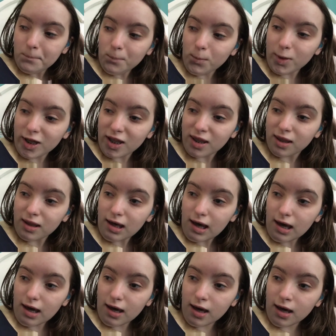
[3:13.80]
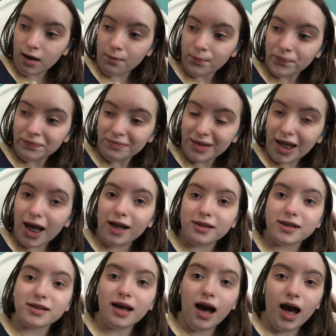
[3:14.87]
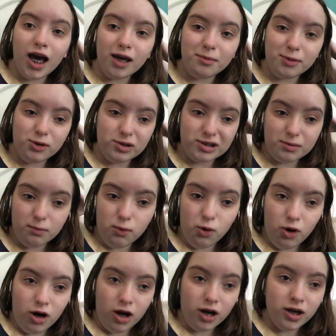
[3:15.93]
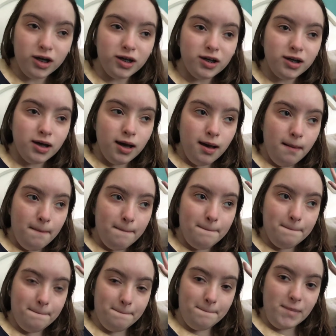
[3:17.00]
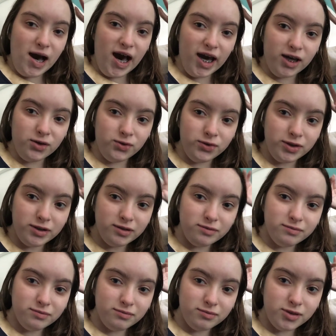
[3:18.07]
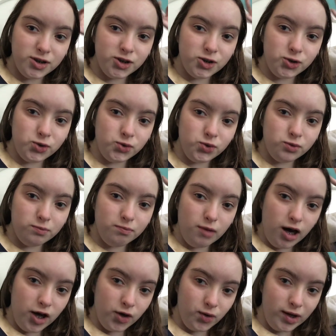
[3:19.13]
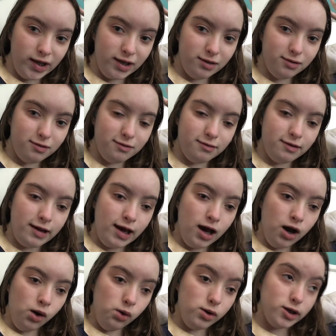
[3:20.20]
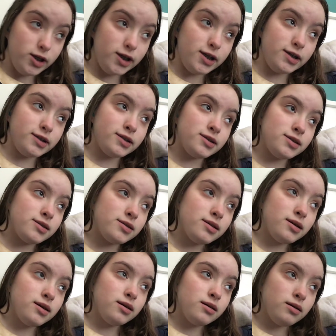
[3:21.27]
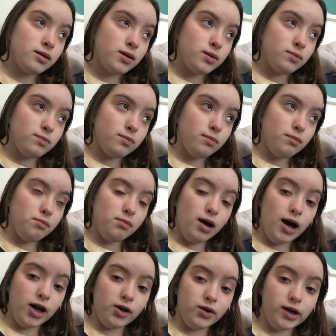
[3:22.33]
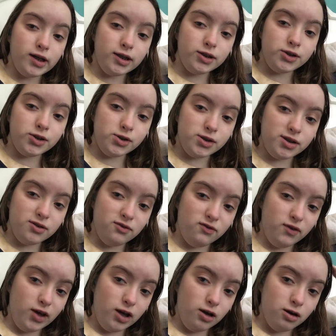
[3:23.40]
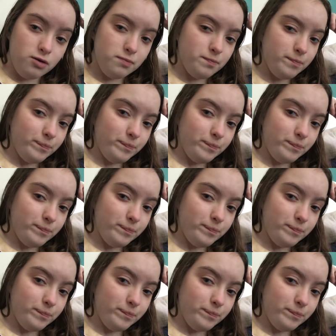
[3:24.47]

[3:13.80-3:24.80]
with at the time it was more mild to moderate. Now it's moderate to severe.